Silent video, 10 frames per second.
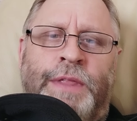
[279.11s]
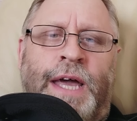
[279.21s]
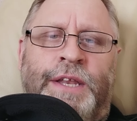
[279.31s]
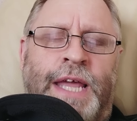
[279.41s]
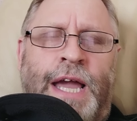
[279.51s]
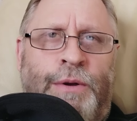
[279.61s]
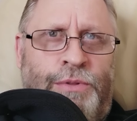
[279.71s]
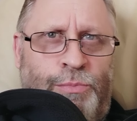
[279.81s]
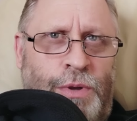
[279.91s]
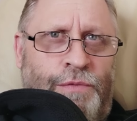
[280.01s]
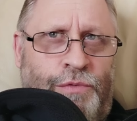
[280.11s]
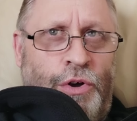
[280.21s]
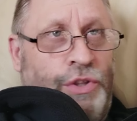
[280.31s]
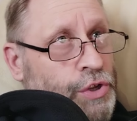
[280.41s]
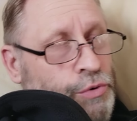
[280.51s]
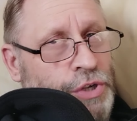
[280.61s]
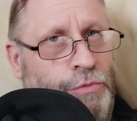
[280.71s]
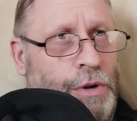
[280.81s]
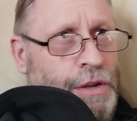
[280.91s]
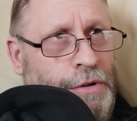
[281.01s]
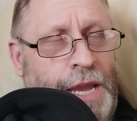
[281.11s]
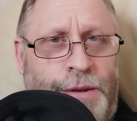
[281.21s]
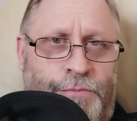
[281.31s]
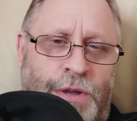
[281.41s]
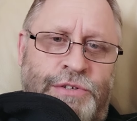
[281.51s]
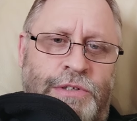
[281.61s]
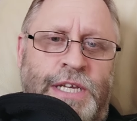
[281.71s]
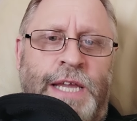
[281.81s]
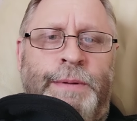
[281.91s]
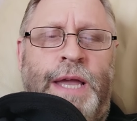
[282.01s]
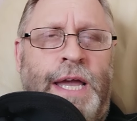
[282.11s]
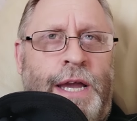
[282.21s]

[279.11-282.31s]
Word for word: but now we've got the new showrunner again, Russell T.